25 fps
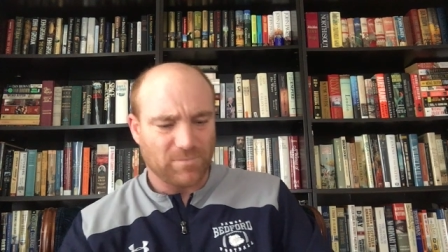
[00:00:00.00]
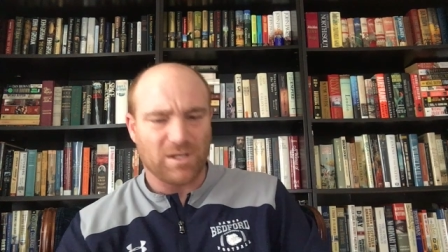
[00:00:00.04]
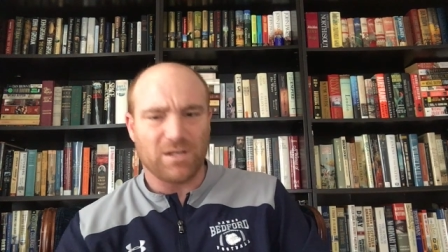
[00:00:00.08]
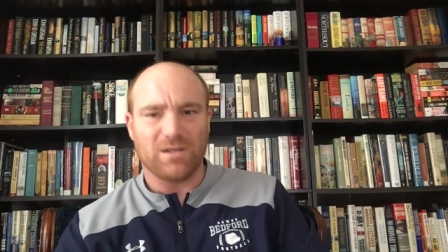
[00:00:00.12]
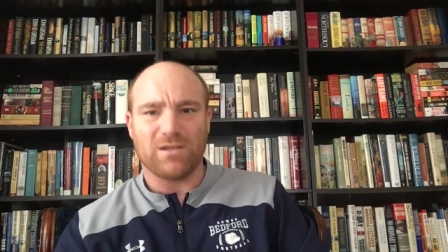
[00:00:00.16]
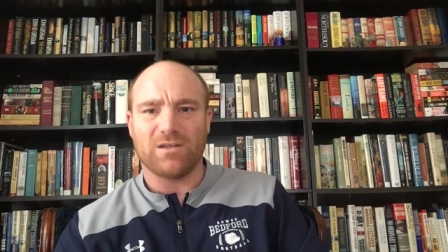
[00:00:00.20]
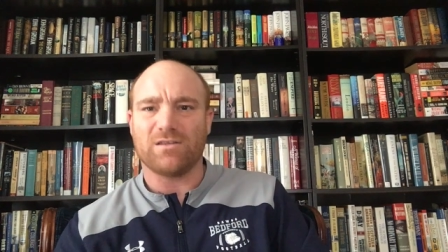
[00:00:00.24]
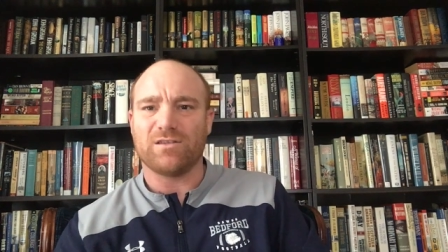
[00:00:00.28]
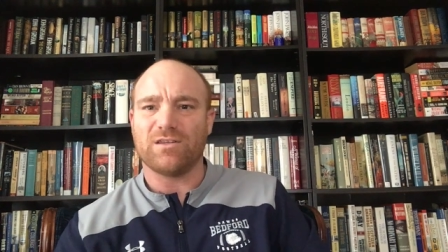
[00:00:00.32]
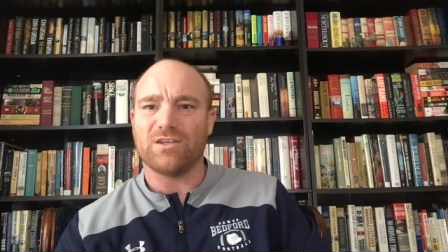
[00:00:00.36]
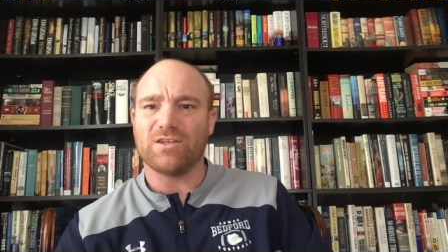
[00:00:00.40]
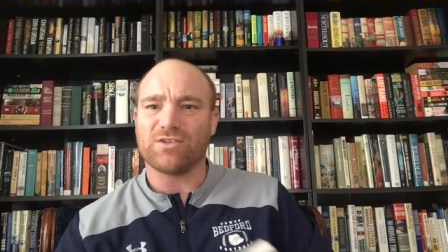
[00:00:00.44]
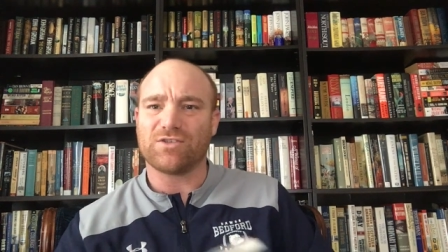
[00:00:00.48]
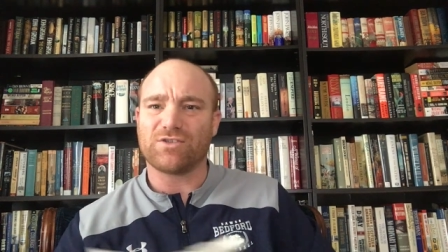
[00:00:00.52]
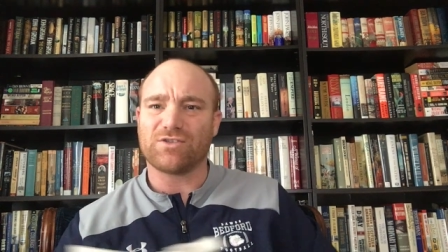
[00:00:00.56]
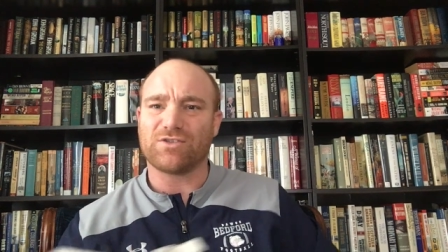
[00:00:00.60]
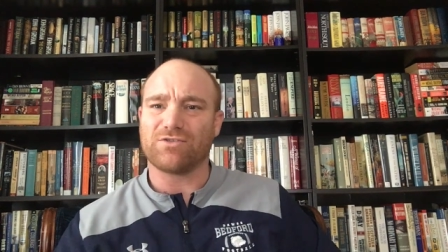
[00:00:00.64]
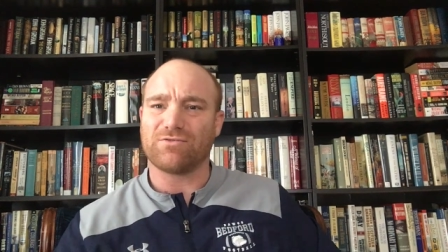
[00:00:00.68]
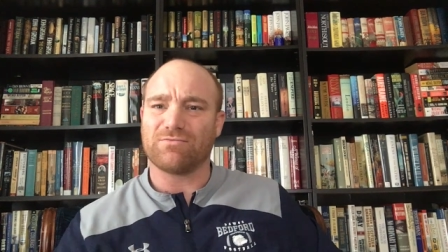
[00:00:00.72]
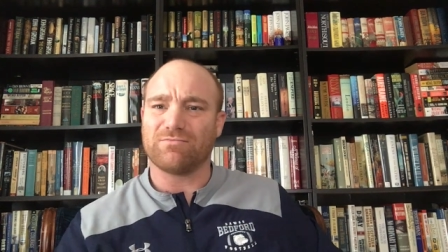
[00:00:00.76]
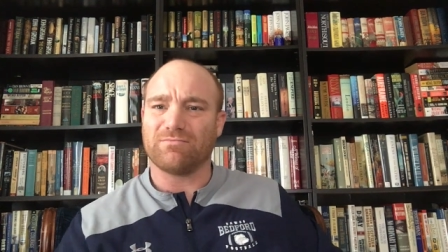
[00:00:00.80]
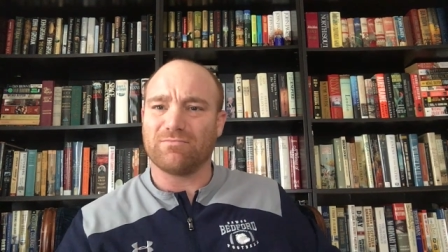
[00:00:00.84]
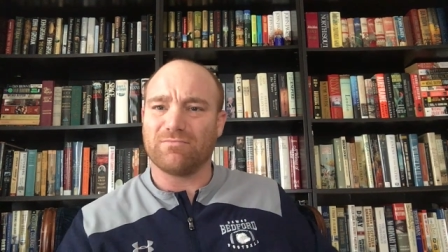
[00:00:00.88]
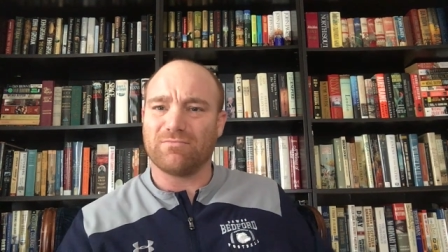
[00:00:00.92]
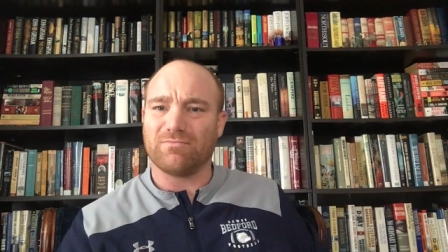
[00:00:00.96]
in
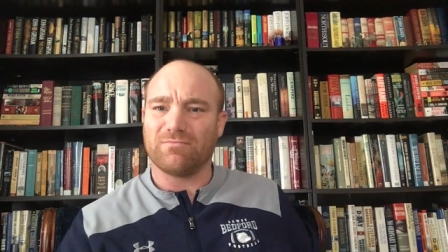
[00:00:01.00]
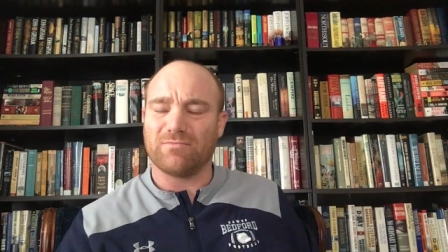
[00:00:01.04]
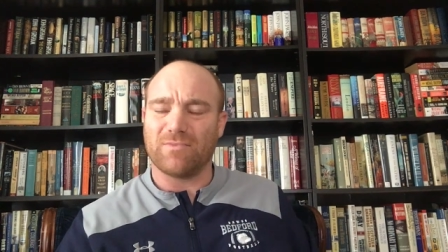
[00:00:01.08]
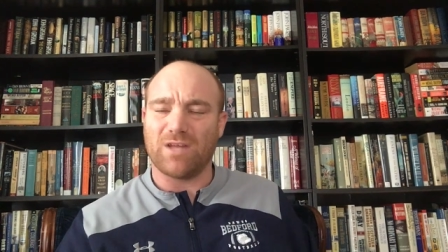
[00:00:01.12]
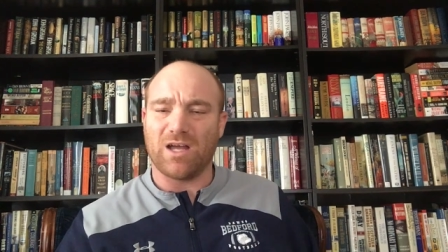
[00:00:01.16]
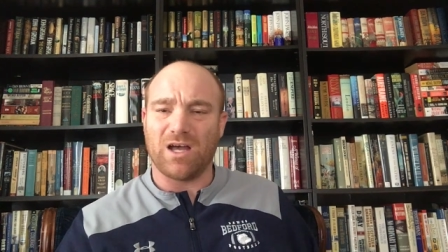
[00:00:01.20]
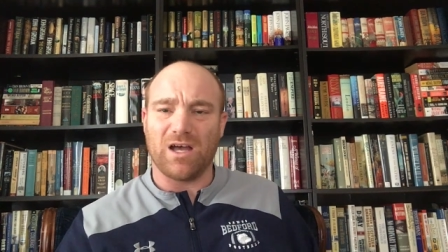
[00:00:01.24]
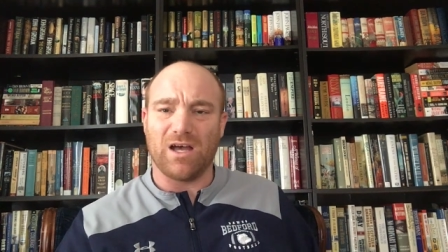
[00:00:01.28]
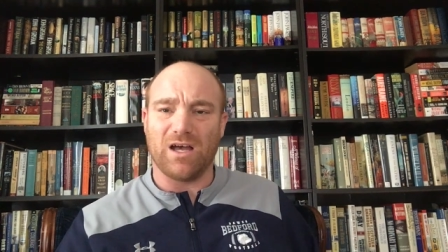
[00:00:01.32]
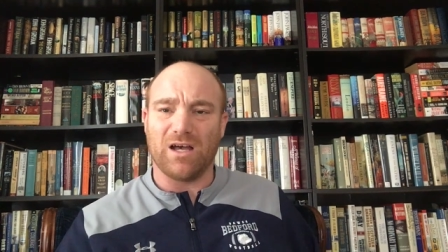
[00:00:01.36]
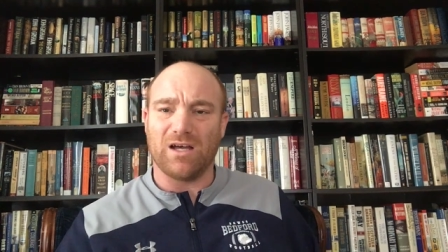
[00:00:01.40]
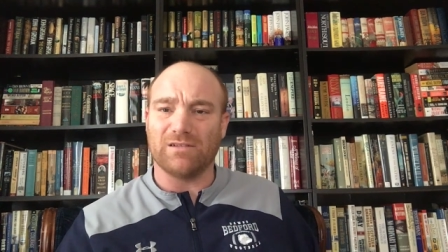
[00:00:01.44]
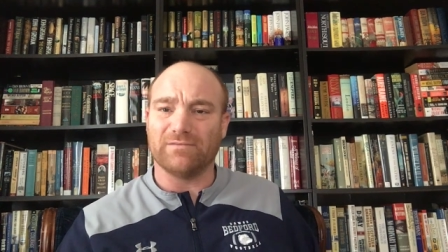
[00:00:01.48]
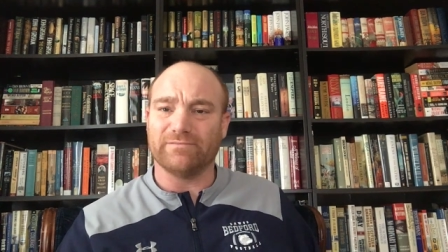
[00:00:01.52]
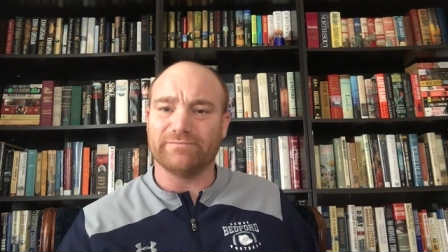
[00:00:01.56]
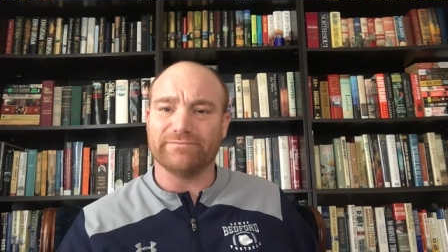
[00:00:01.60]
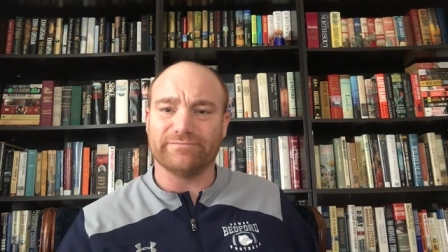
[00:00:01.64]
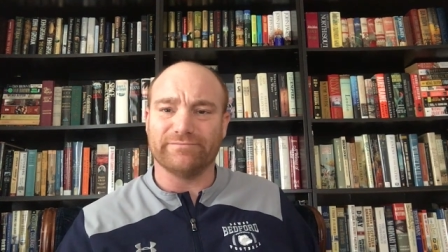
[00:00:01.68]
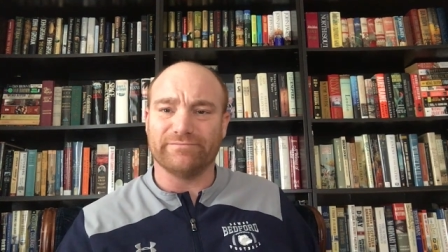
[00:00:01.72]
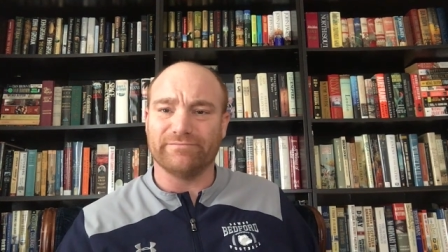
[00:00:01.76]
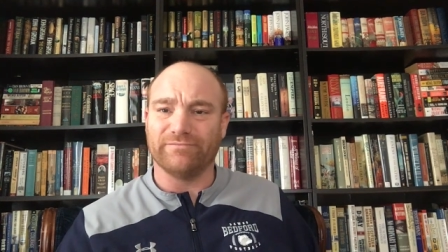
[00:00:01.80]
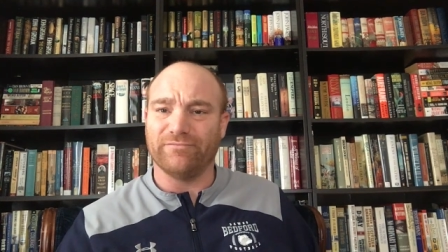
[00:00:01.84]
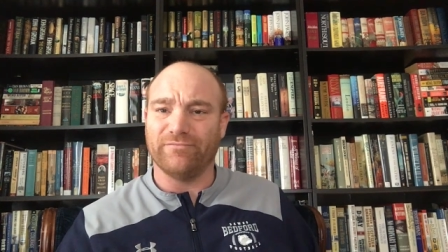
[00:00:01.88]
this um,